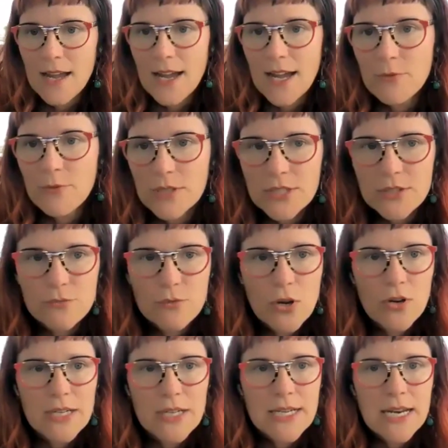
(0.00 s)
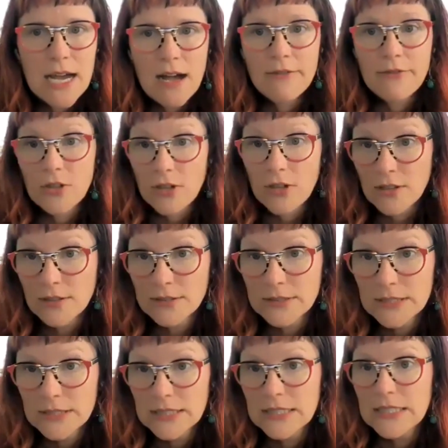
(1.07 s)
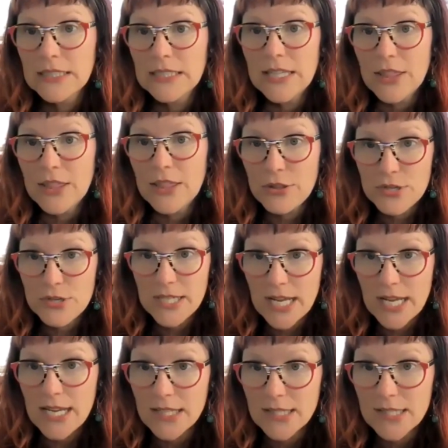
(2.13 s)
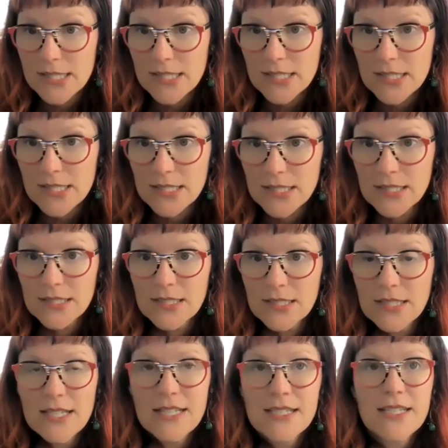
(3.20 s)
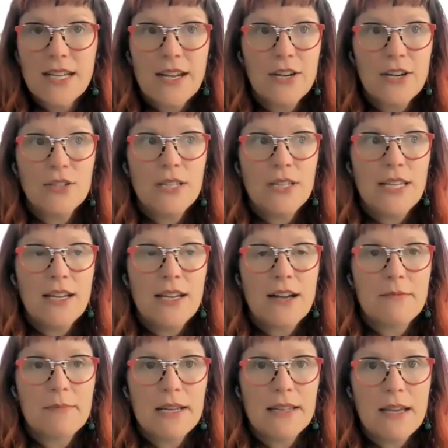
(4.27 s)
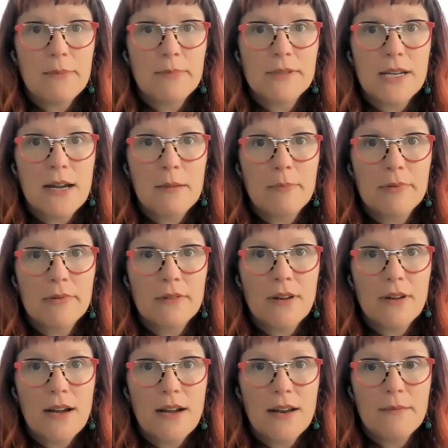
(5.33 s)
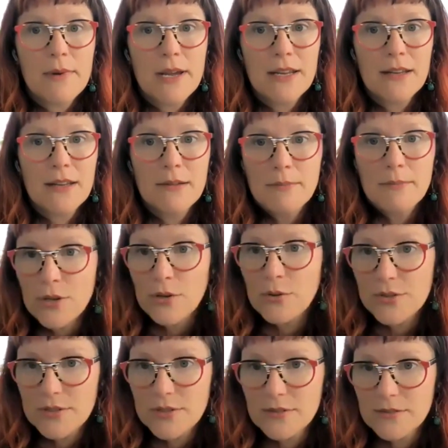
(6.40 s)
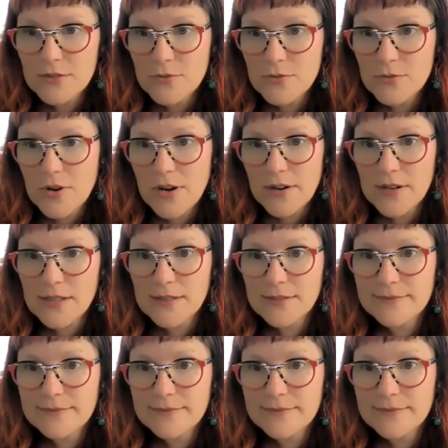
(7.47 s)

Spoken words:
I once wrote a novel in 30 days, entirely on my laptop, on my commute to work.